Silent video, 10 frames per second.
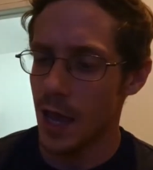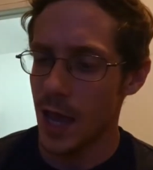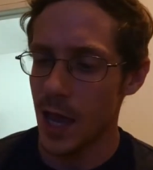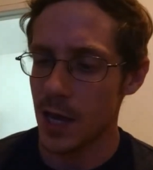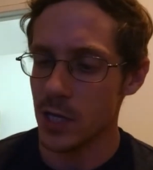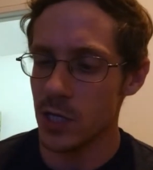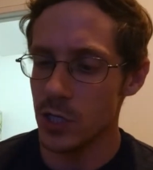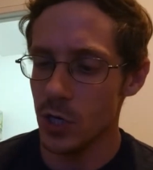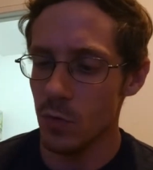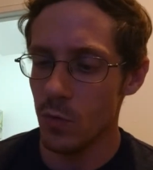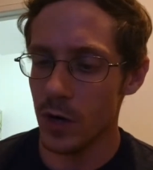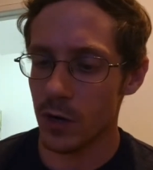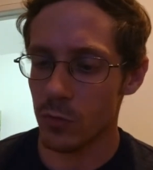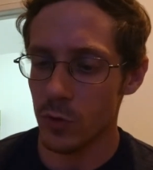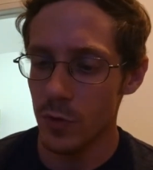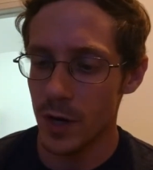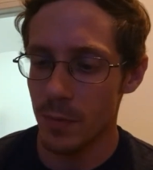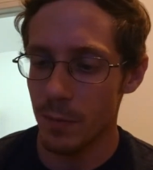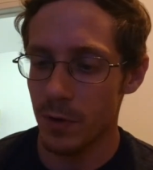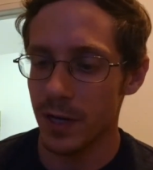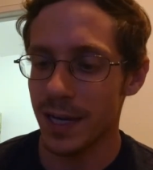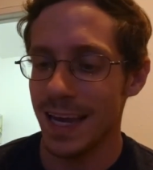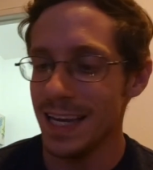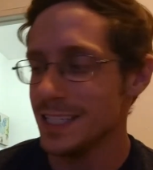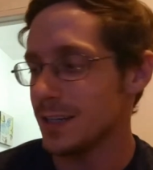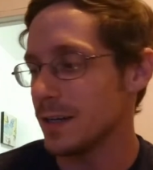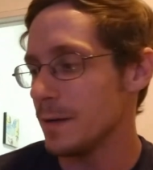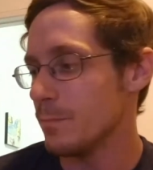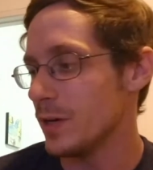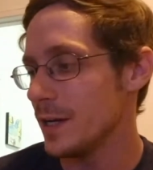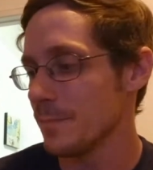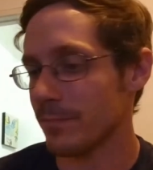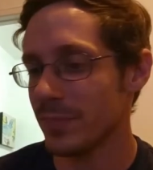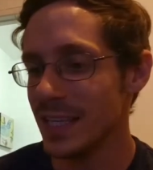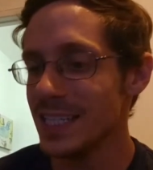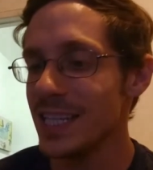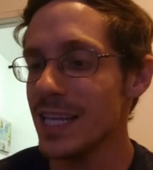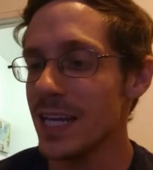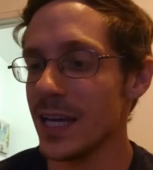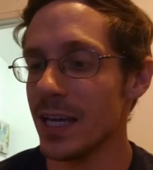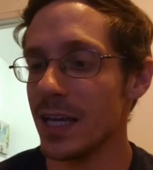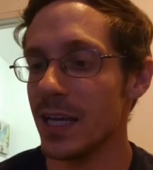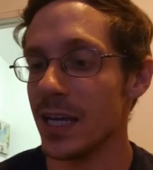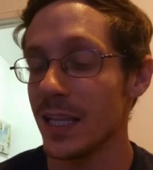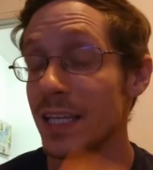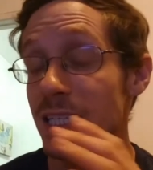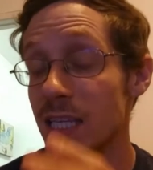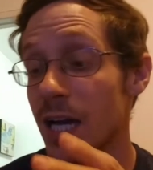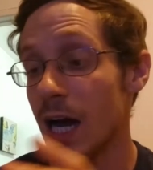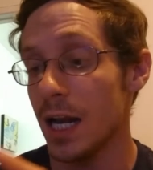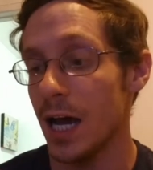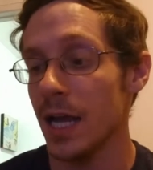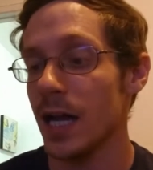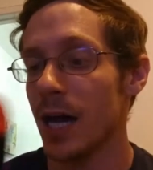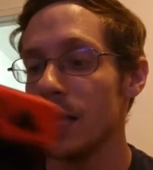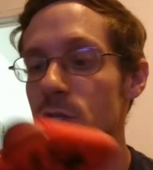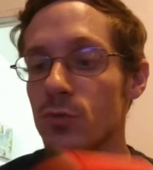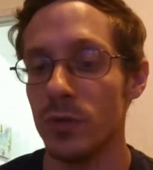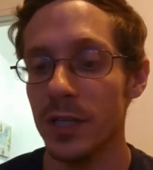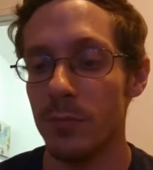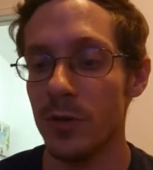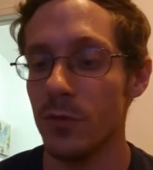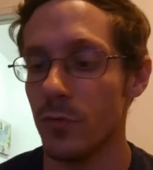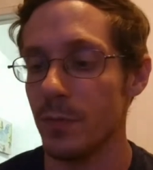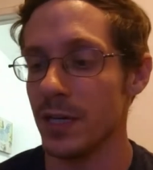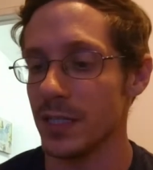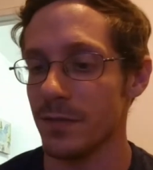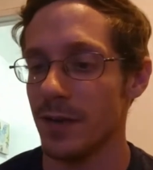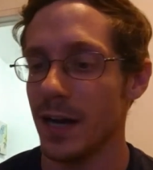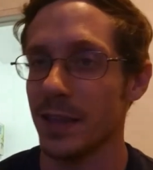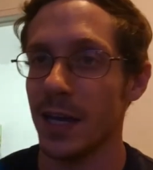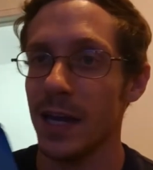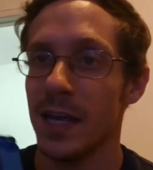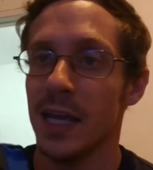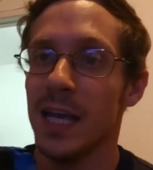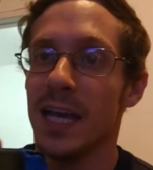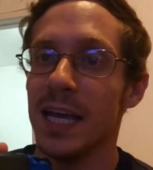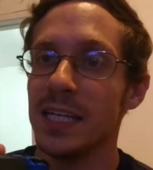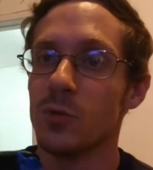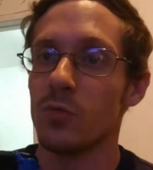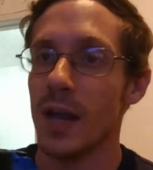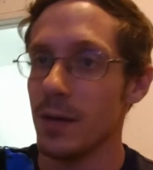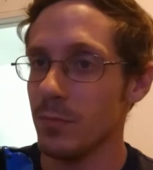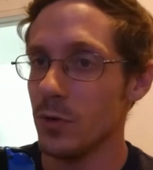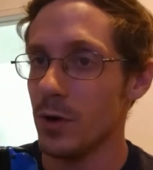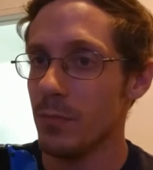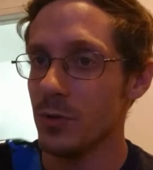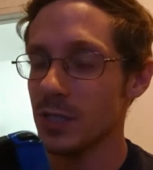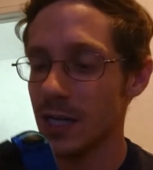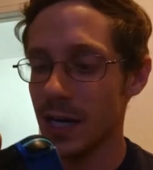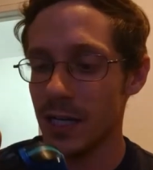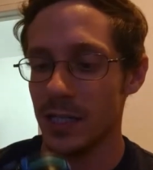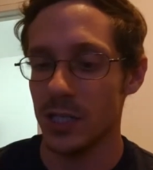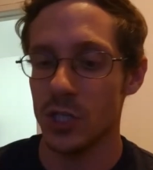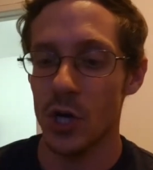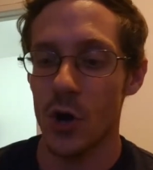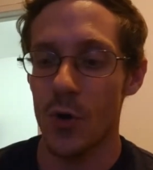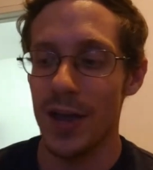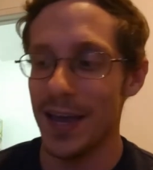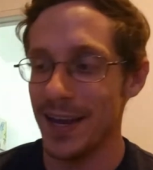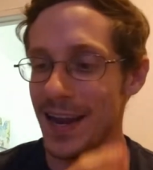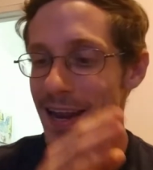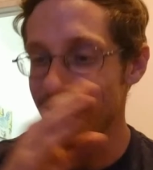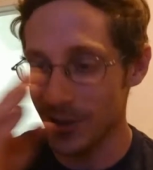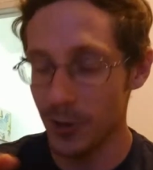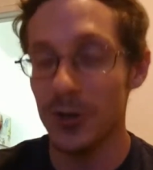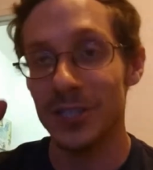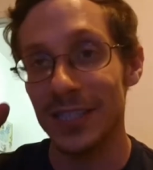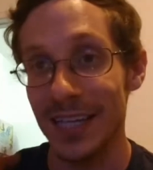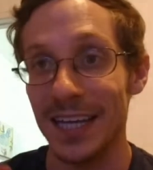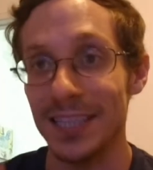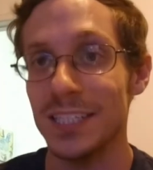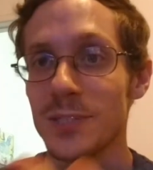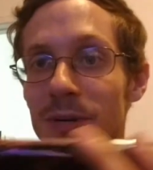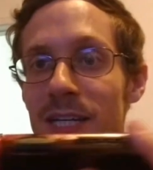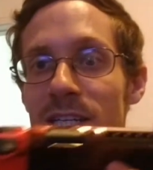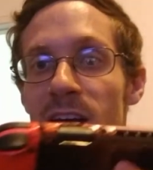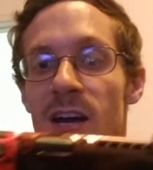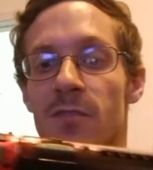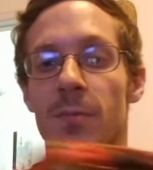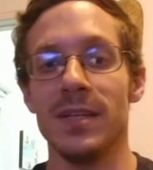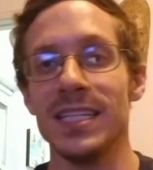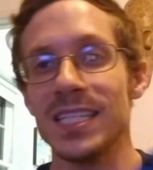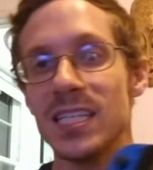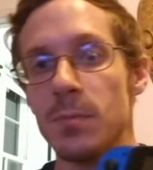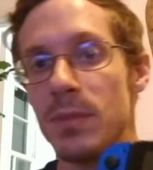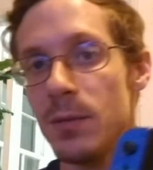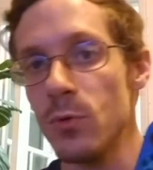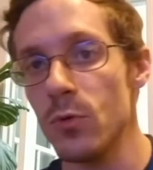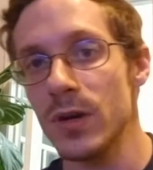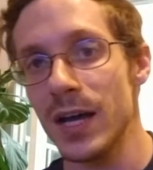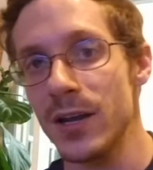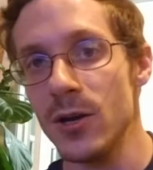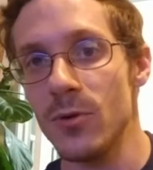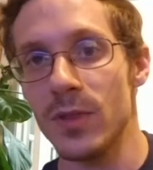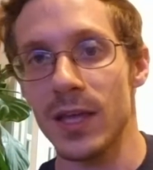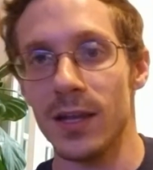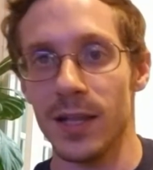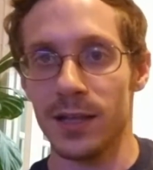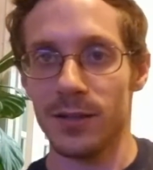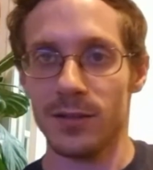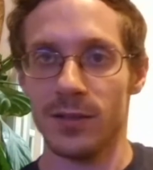and you don't want to ruin it by putting a case on it. But this thing, at least the kind I got, is really beautiful because of the fact that it's red and blue on both sides, so it looks like the Switch. From a distance, people will not know that, like,